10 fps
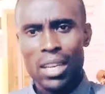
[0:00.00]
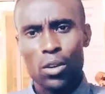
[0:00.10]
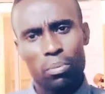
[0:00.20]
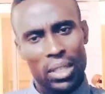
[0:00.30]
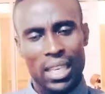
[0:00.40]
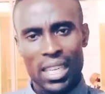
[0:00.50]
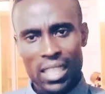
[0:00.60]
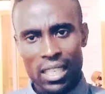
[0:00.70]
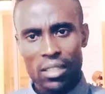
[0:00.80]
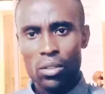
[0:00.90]

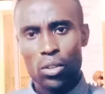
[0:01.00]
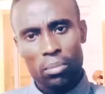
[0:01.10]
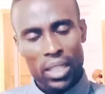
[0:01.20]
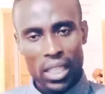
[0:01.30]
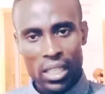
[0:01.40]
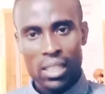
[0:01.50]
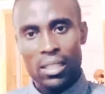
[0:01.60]
complicated. Don't complicate it.